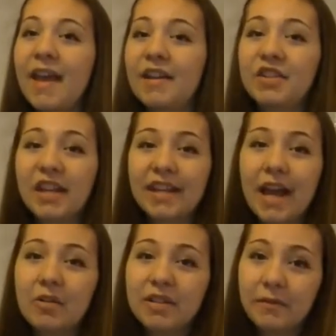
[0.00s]
and check it
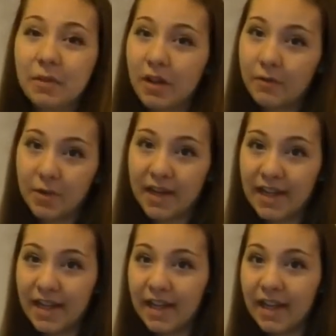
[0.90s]
out if you love
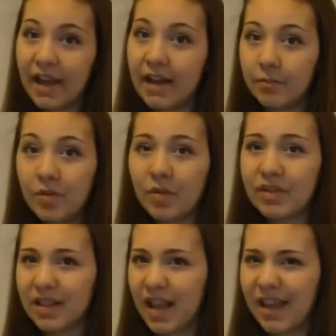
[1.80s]
reading and
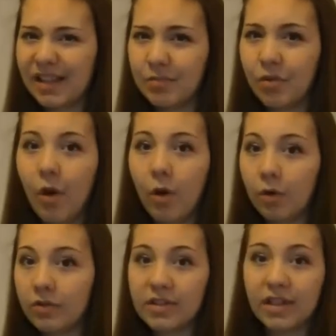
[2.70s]
books and book
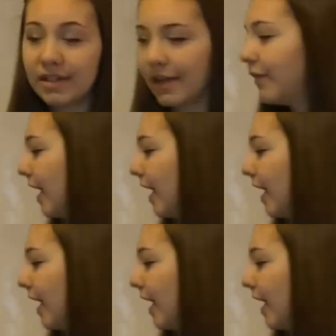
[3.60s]
hauls, stuff